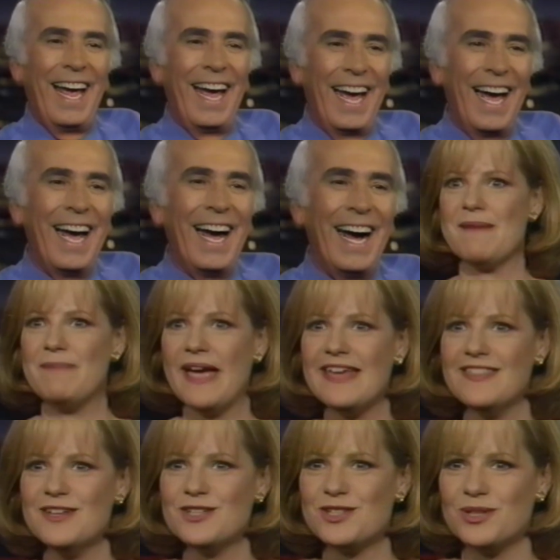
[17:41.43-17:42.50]
I'm in my
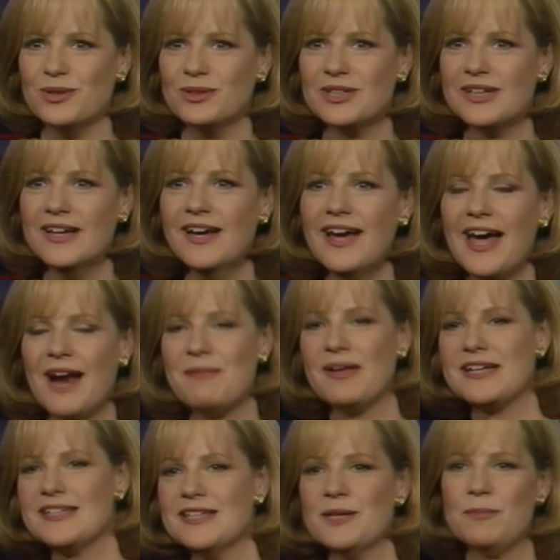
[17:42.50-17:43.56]
bathing suit, and I'm
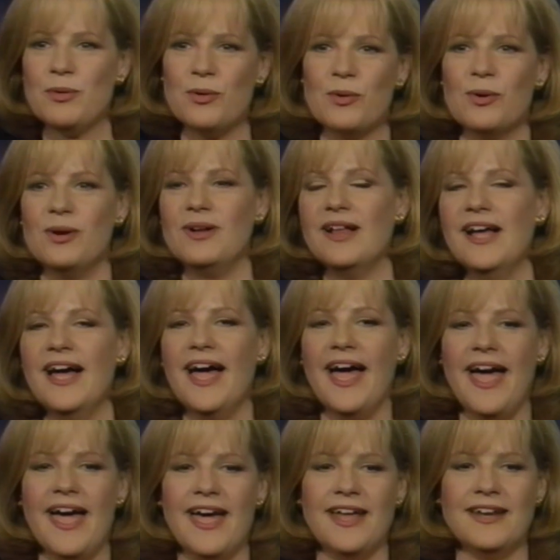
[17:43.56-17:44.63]
like in the pool,
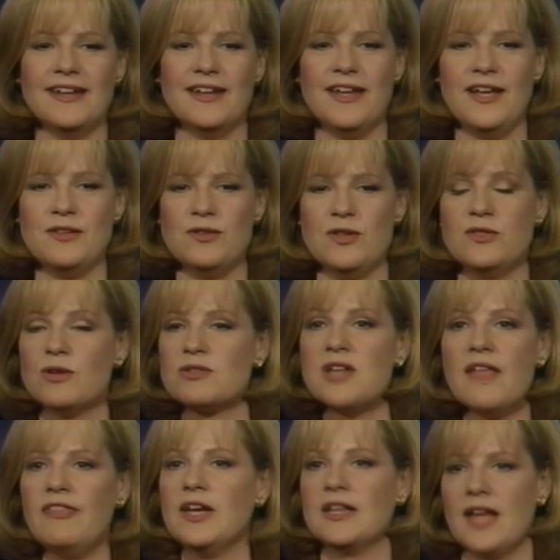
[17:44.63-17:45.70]
and there's
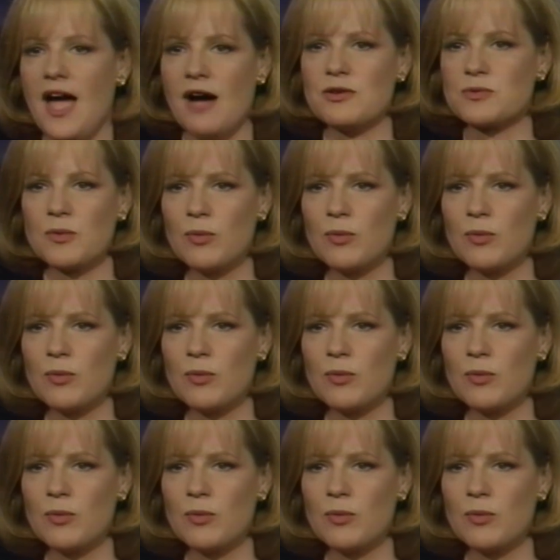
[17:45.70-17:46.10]
nothing in the house.